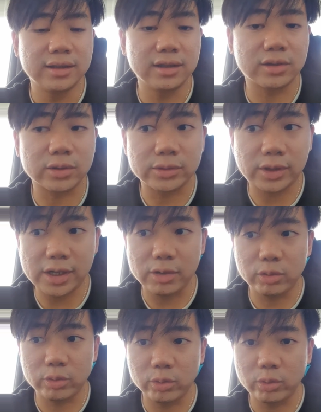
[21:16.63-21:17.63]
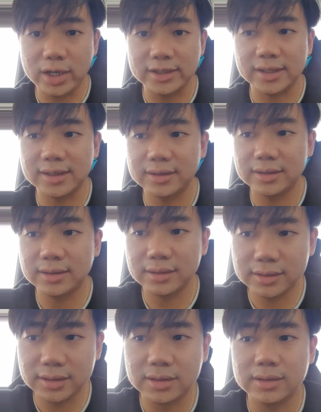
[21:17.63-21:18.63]
a contract was
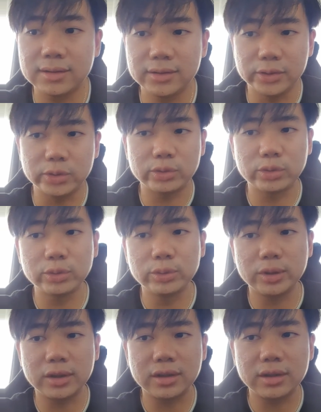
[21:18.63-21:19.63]
entered into